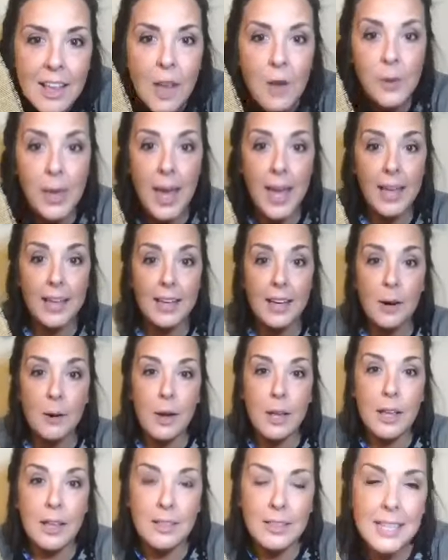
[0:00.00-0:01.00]
Okay,
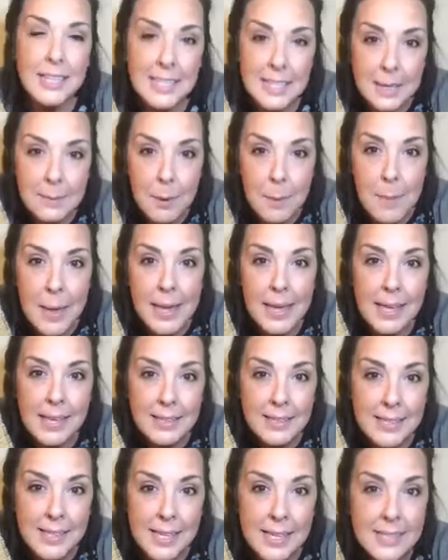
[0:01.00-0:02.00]
Lizzie, am I
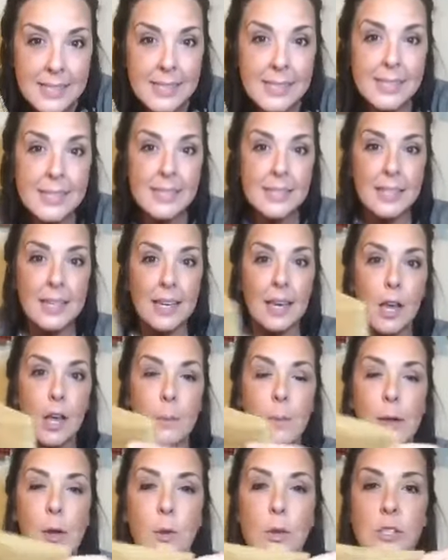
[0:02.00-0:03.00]
making sense?
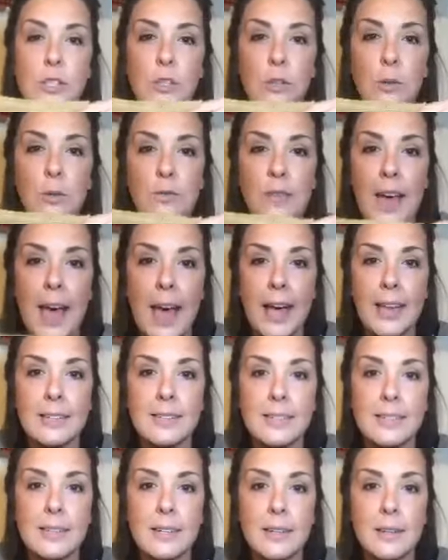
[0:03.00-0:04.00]
Am I going too
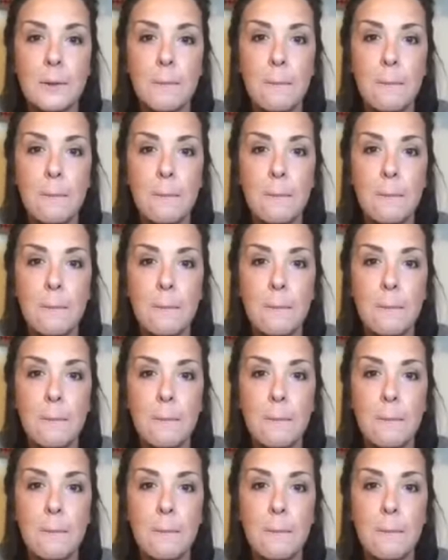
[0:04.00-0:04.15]
fast?